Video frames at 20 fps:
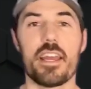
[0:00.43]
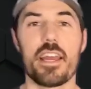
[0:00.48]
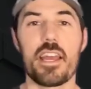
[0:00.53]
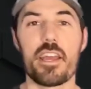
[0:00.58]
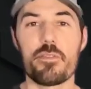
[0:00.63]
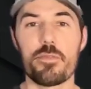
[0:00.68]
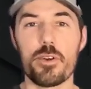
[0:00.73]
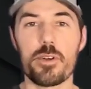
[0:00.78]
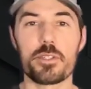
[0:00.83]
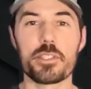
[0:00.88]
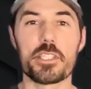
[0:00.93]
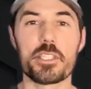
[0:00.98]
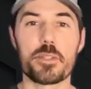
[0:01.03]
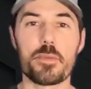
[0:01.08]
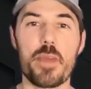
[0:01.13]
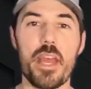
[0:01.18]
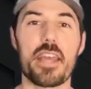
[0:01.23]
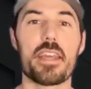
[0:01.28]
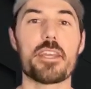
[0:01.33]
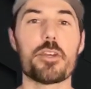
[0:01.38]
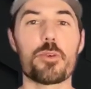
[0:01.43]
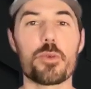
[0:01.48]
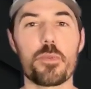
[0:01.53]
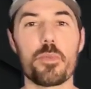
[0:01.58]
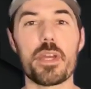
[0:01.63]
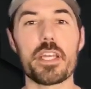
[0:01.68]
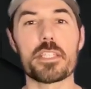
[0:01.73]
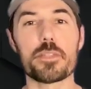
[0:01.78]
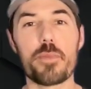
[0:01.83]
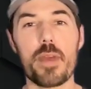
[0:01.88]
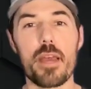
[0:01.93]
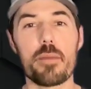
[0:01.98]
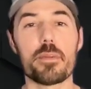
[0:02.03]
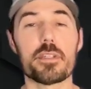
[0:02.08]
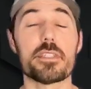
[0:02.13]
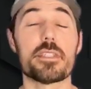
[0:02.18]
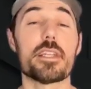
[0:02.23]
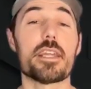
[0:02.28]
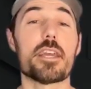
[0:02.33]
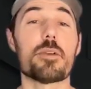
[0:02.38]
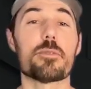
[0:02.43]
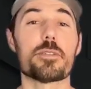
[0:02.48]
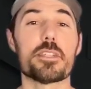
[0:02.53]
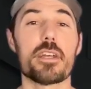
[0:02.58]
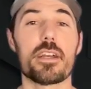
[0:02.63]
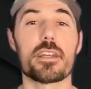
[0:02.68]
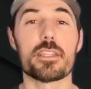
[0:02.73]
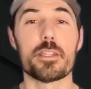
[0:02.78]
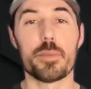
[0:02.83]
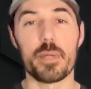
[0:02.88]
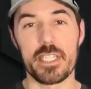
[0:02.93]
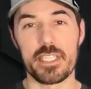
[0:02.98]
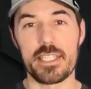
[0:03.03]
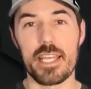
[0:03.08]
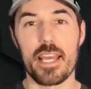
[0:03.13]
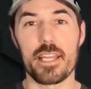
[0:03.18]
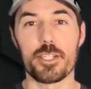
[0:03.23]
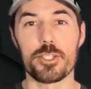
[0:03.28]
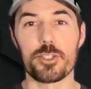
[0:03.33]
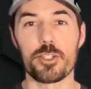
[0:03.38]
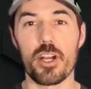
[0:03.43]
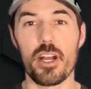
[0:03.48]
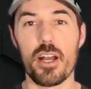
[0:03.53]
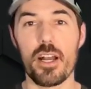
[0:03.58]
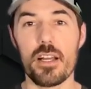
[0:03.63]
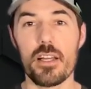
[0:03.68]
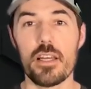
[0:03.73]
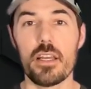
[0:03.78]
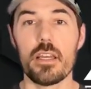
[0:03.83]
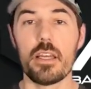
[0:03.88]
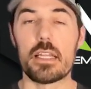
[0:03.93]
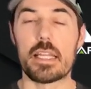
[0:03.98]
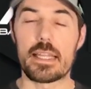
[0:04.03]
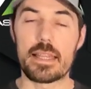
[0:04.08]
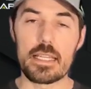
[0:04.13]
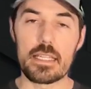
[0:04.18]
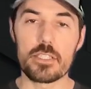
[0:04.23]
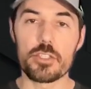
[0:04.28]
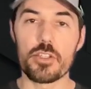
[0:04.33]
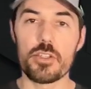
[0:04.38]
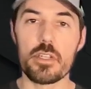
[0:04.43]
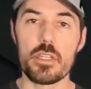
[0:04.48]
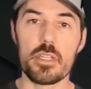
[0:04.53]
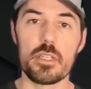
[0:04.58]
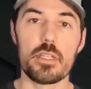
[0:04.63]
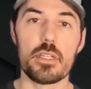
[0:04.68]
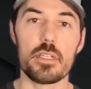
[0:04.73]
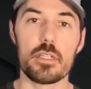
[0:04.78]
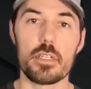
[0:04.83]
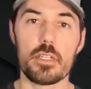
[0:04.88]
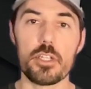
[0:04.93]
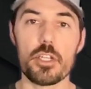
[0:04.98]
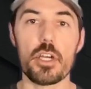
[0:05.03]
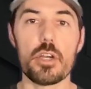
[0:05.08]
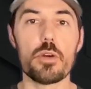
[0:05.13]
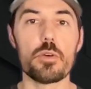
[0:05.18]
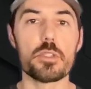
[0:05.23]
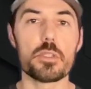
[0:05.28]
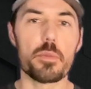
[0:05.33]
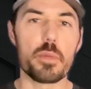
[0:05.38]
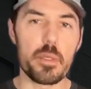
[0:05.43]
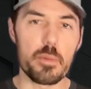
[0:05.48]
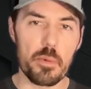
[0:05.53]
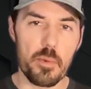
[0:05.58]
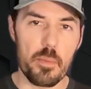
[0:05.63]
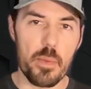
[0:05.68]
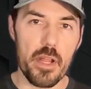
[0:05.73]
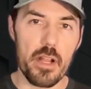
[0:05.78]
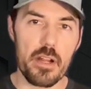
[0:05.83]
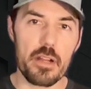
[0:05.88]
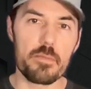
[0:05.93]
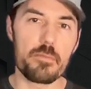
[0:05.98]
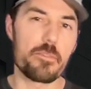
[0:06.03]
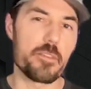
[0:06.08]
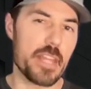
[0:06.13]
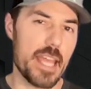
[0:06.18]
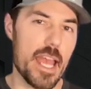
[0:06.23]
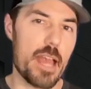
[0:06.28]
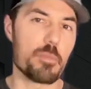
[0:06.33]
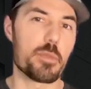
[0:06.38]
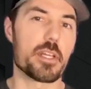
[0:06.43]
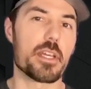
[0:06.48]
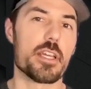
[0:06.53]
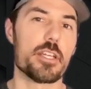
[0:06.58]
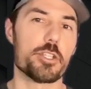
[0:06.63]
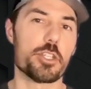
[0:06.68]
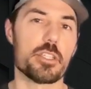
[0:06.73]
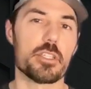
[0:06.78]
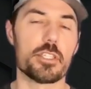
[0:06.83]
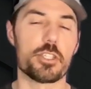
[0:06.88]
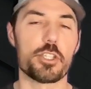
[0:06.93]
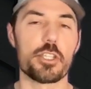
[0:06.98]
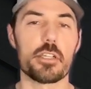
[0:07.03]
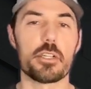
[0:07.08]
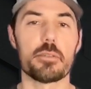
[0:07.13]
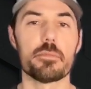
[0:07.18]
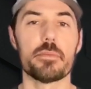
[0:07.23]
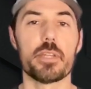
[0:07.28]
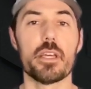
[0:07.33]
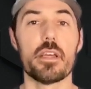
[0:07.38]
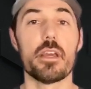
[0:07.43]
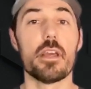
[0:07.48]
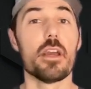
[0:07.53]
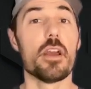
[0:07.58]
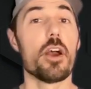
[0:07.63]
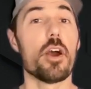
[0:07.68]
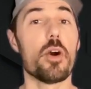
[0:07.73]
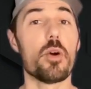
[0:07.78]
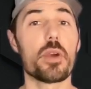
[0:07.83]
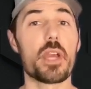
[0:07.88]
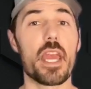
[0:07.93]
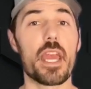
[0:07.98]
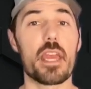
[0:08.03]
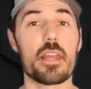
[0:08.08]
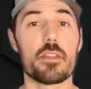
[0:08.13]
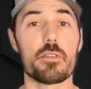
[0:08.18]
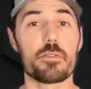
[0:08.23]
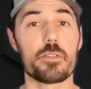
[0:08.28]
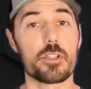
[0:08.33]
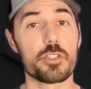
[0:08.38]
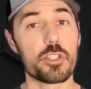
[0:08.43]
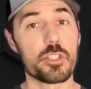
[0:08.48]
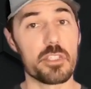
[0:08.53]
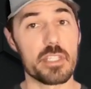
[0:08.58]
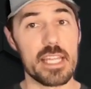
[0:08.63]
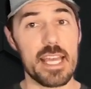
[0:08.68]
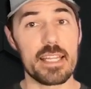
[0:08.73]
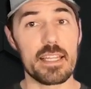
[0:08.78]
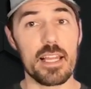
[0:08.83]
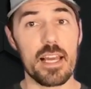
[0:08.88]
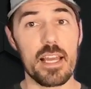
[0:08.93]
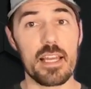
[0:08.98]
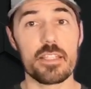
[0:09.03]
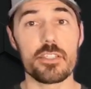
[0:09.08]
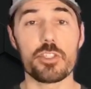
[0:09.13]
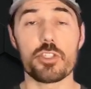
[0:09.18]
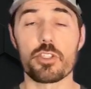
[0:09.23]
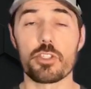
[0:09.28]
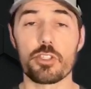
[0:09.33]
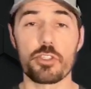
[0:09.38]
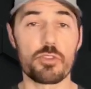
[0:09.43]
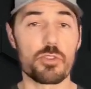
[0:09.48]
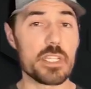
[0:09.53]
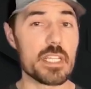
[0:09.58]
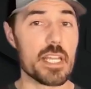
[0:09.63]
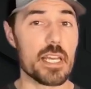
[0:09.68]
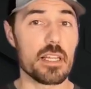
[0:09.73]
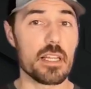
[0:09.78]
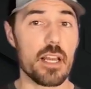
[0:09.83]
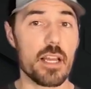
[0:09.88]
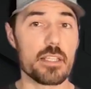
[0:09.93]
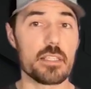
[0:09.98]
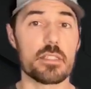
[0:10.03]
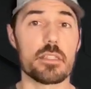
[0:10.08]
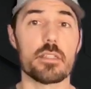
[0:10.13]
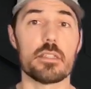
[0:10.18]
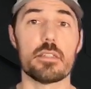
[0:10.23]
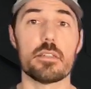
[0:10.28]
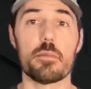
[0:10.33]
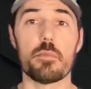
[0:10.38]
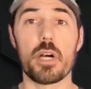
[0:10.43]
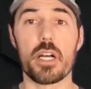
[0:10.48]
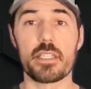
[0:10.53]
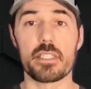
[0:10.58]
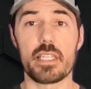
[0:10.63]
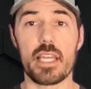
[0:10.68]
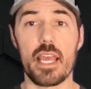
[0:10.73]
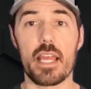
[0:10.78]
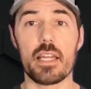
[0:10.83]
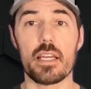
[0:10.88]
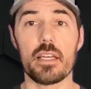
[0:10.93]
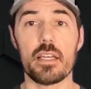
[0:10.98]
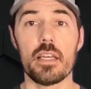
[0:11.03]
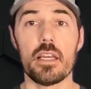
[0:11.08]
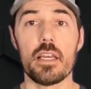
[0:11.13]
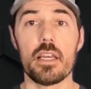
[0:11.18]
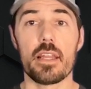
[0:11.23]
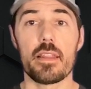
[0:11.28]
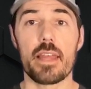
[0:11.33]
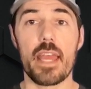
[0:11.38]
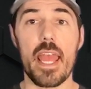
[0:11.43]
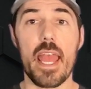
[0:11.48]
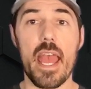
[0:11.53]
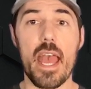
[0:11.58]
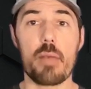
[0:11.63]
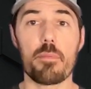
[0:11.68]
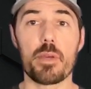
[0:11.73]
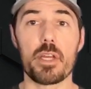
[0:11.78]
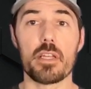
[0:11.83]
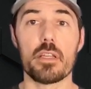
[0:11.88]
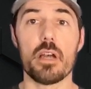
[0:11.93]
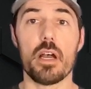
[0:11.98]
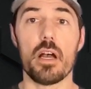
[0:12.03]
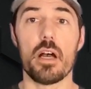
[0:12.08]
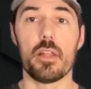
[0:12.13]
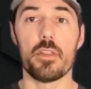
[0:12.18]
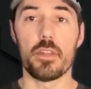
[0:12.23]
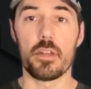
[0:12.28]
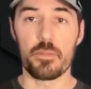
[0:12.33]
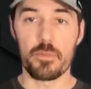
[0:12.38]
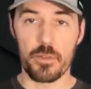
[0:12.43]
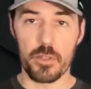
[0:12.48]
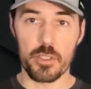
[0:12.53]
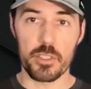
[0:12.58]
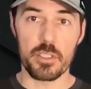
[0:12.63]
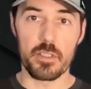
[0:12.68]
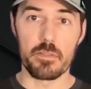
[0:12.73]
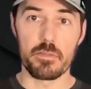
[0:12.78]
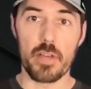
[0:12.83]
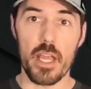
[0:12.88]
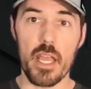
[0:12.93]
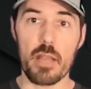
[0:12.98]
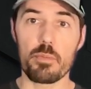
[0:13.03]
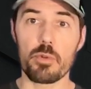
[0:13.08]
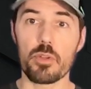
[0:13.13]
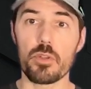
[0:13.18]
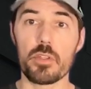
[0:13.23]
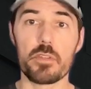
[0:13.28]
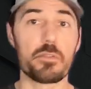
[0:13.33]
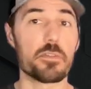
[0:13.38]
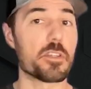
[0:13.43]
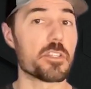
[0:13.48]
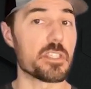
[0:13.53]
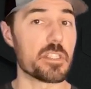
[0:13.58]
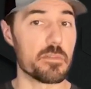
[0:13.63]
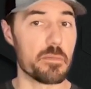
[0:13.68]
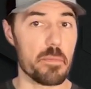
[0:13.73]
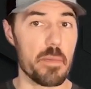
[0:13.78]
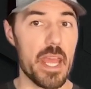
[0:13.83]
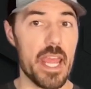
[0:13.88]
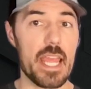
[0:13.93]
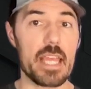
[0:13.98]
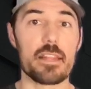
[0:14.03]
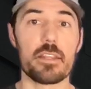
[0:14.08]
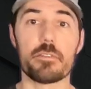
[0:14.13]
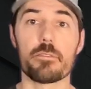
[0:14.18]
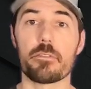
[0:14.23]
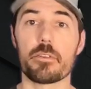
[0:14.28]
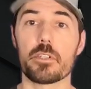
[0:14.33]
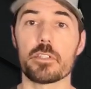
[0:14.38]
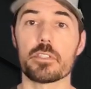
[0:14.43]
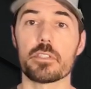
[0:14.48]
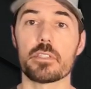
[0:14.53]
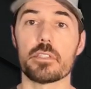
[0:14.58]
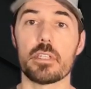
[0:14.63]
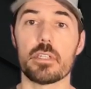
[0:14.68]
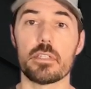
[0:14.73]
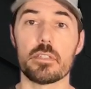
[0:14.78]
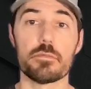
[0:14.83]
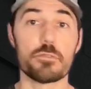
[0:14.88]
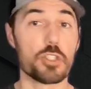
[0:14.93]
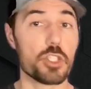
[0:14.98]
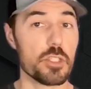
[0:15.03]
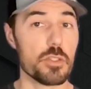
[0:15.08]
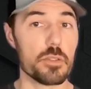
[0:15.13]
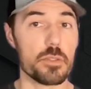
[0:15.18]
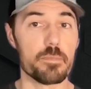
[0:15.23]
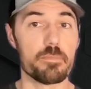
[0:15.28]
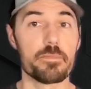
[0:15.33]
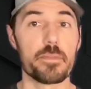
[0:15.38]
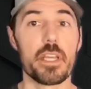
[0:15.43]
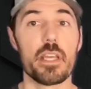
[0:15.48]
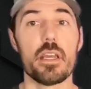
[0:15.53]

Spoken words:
Hey folks, it's Matt here with Basemap, and today we're talking the Montana Draw and the things you need to know to be prepared for the application this year. Okay, the first are deadlines. There's 3 deadlines in Montana. They happen on the 1st of April, the 1st of May, and the 1st of June.